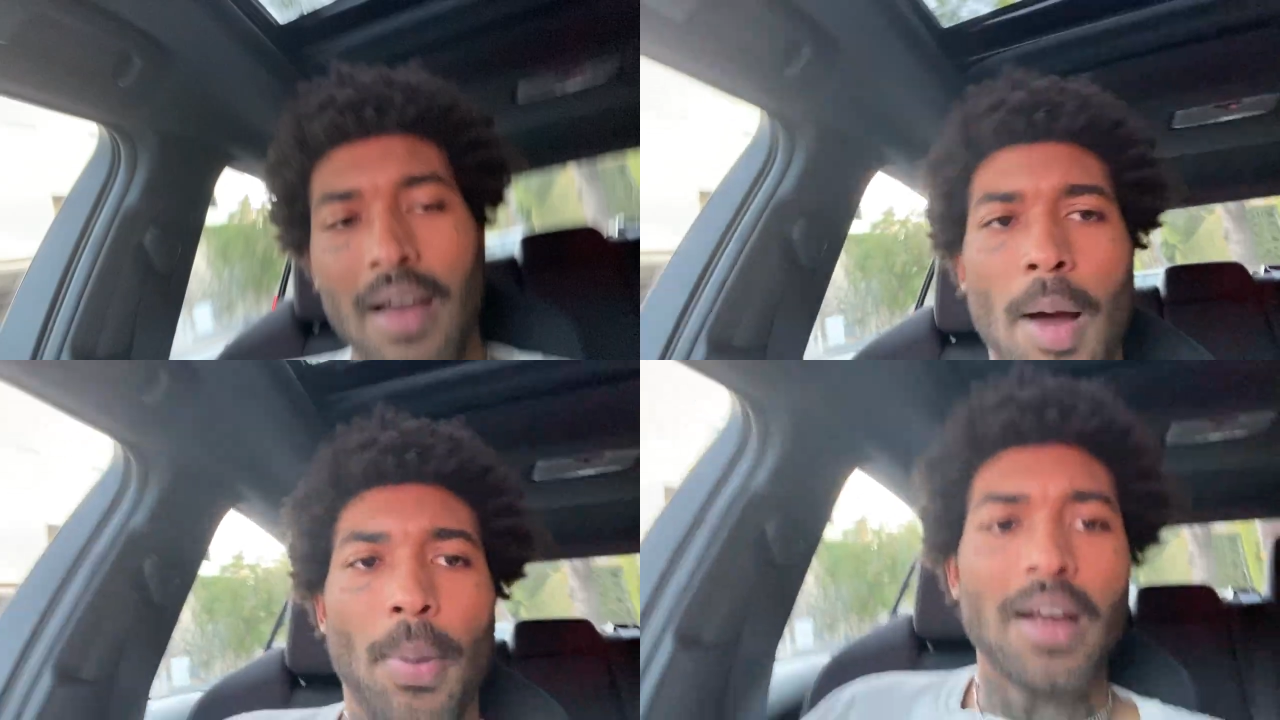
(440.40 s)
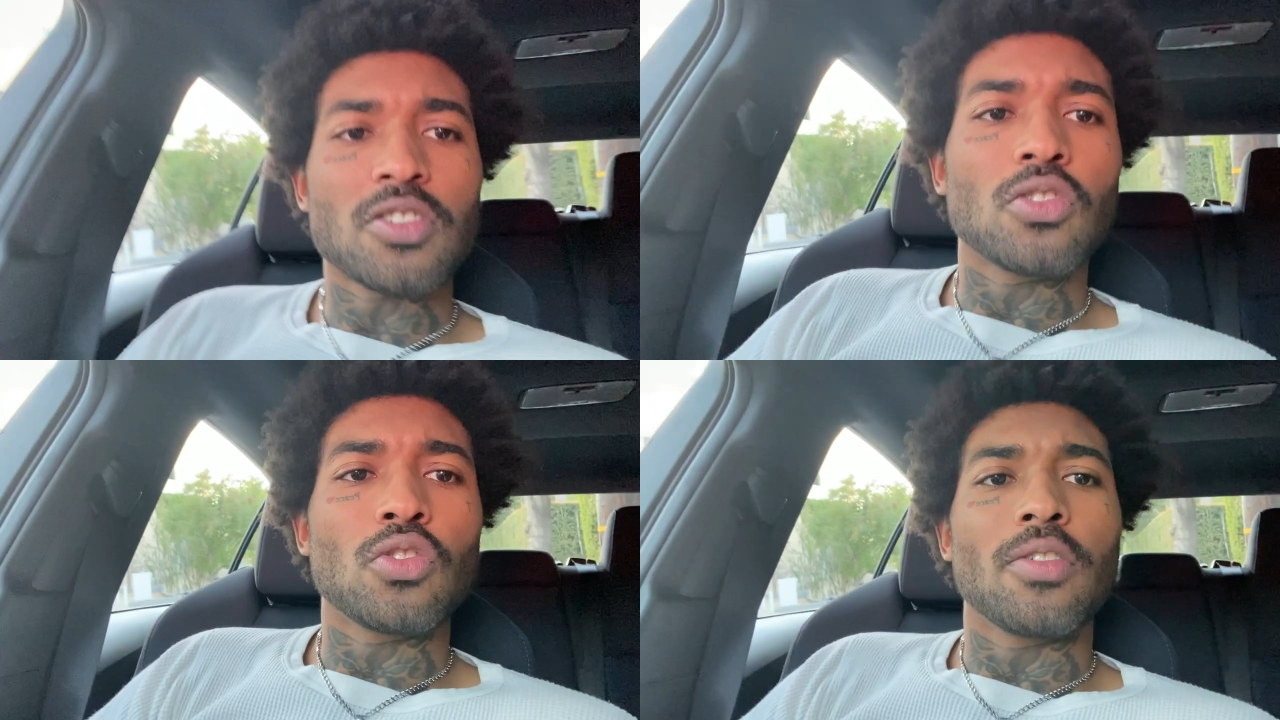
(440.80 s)
I'm probably just
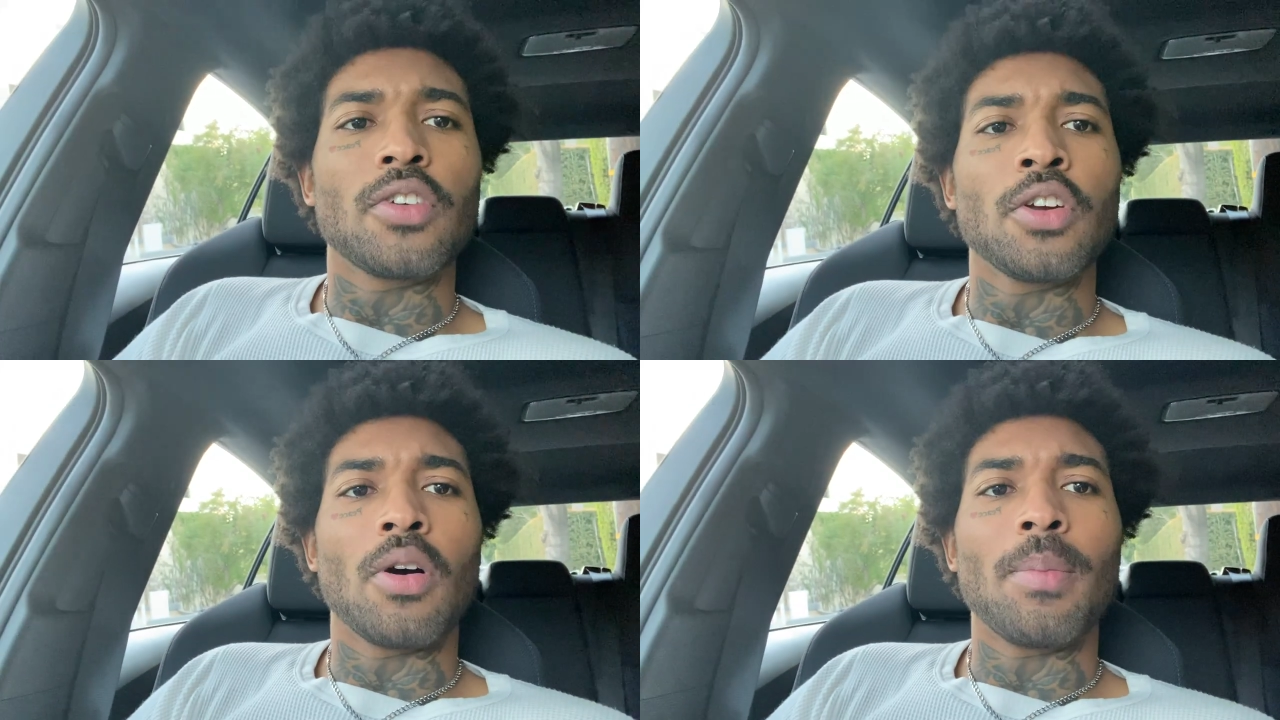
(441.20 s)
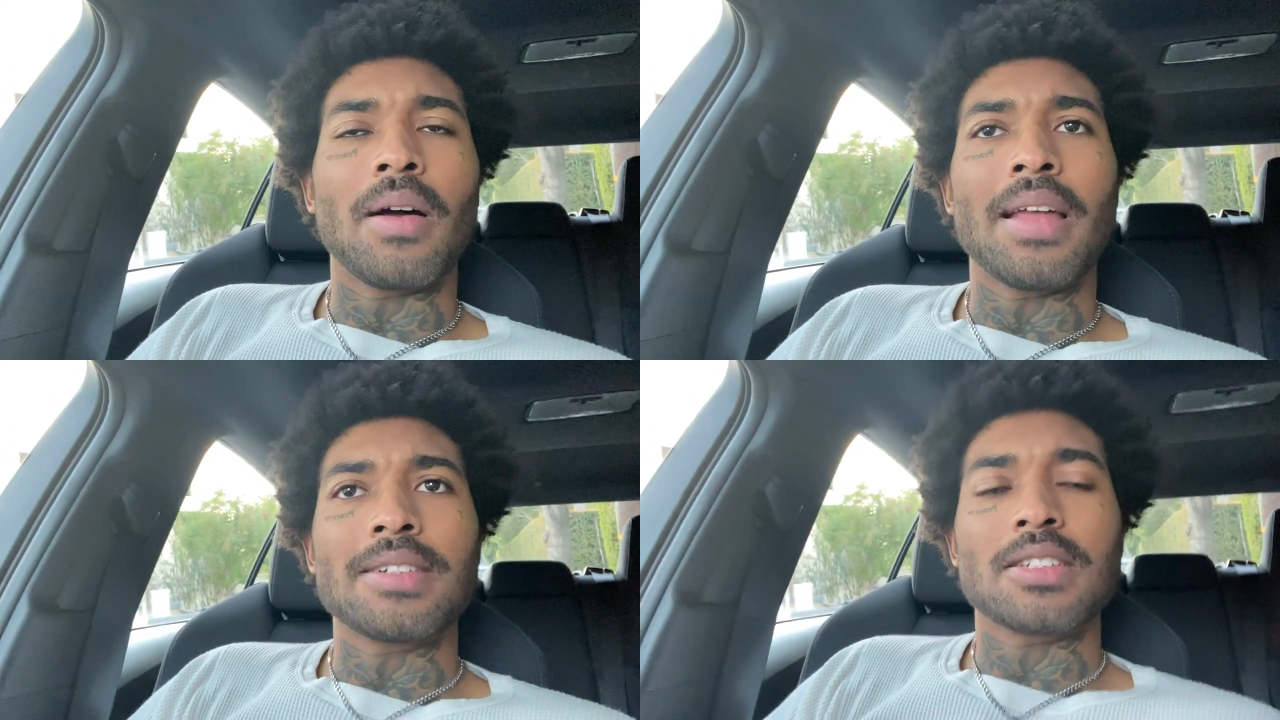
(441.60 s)
gonna do a video about
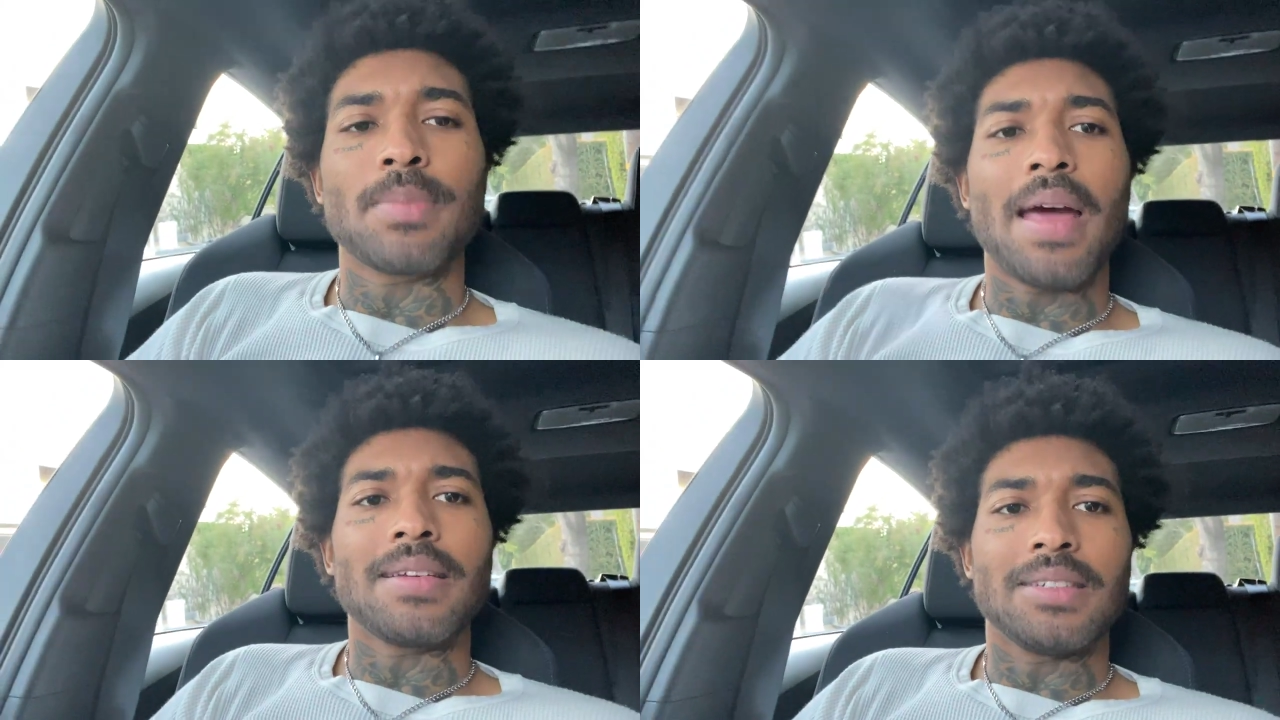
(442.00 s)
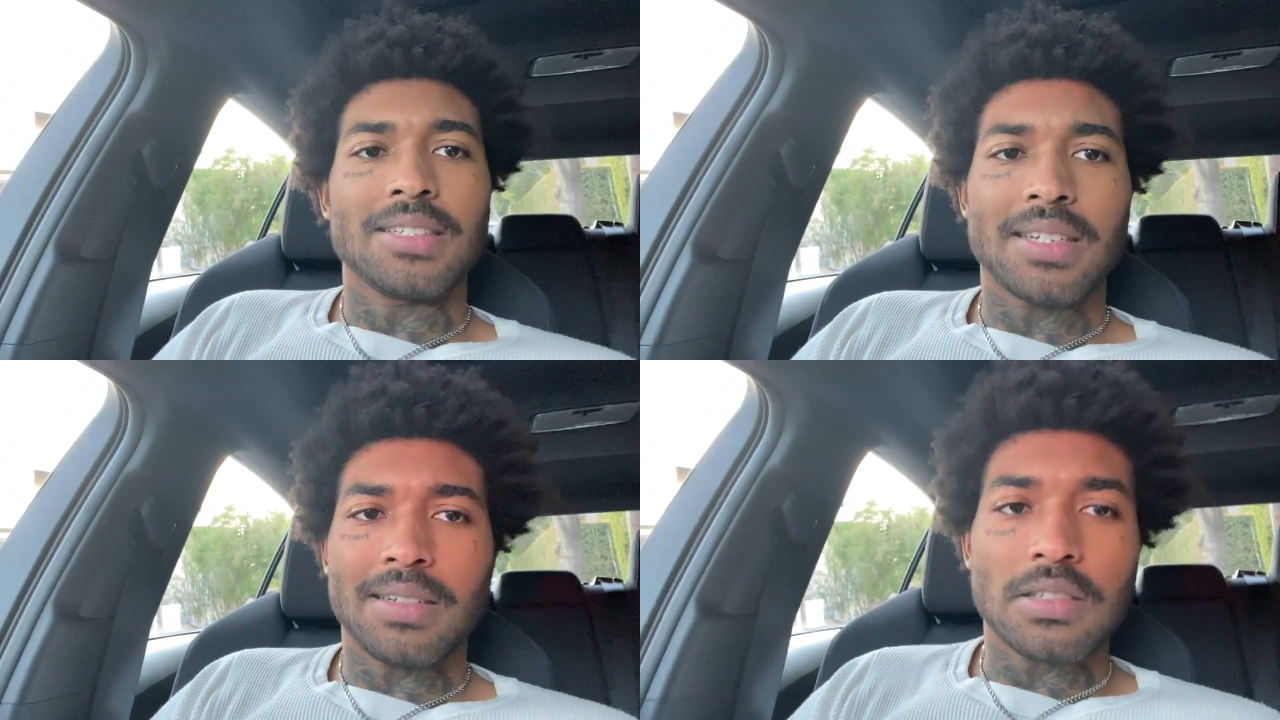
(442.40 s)
like just baggy
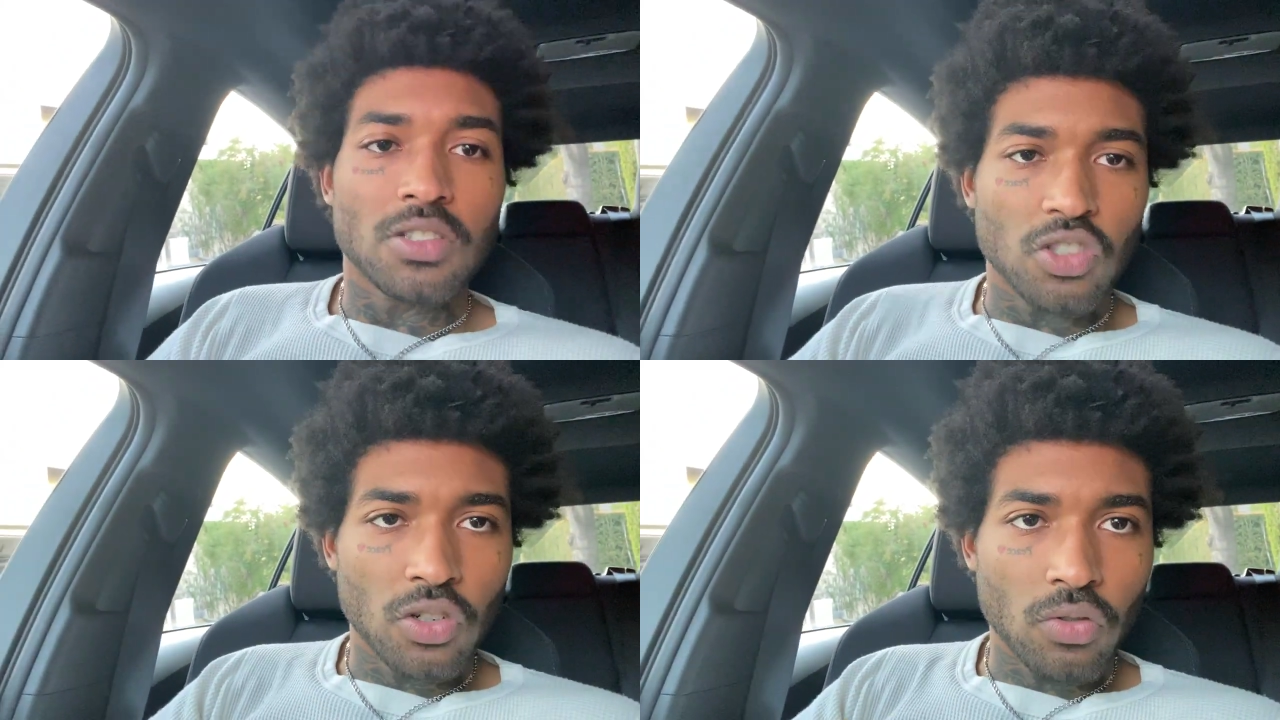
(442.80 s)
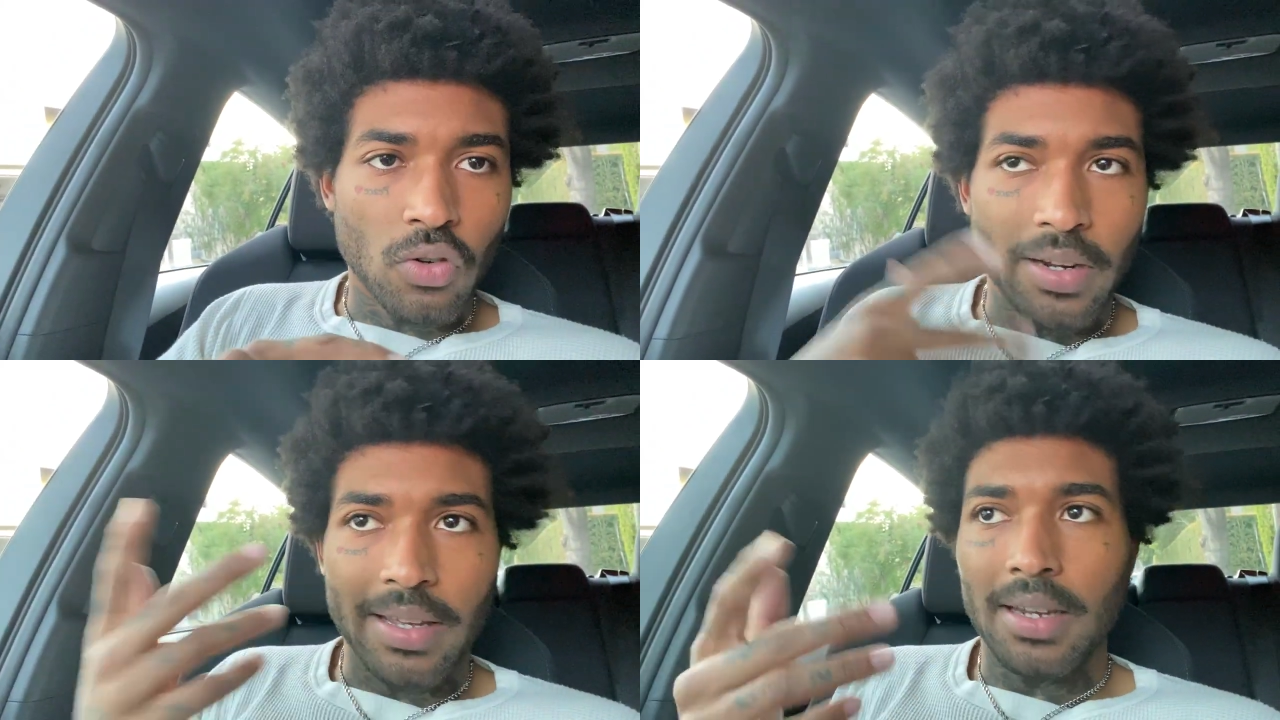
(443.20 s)
jeans in general
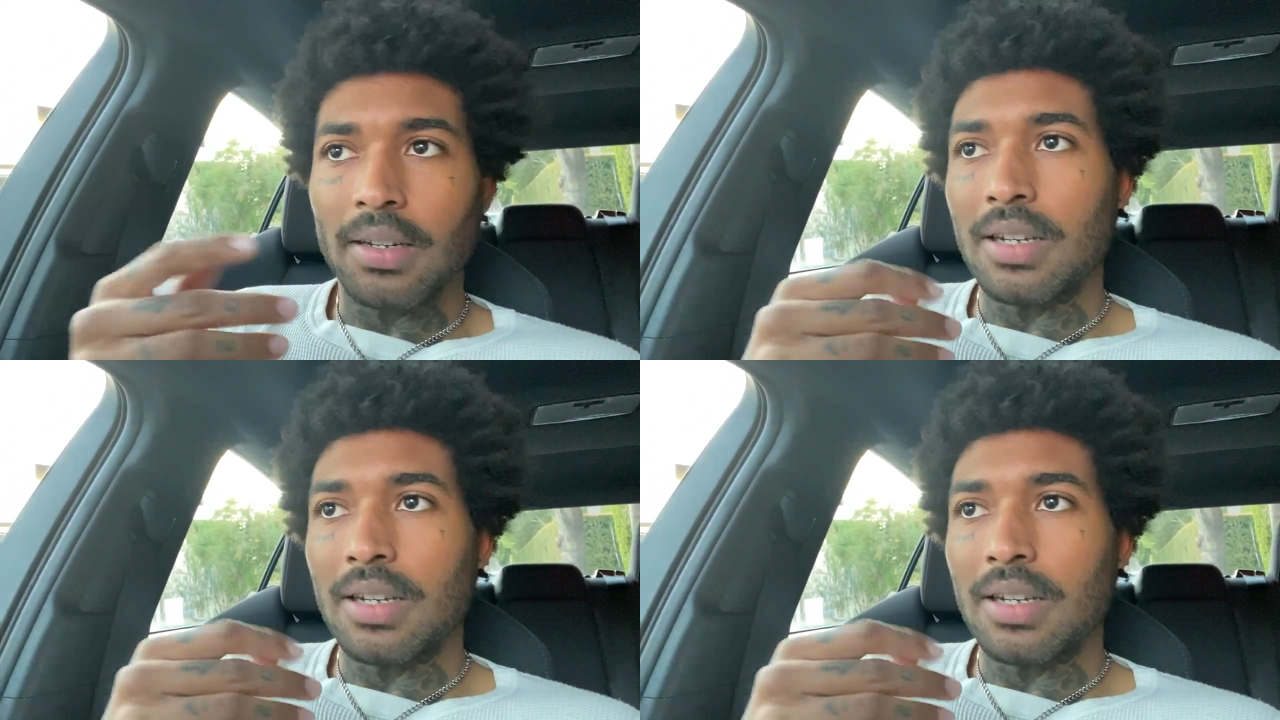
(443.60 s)
again,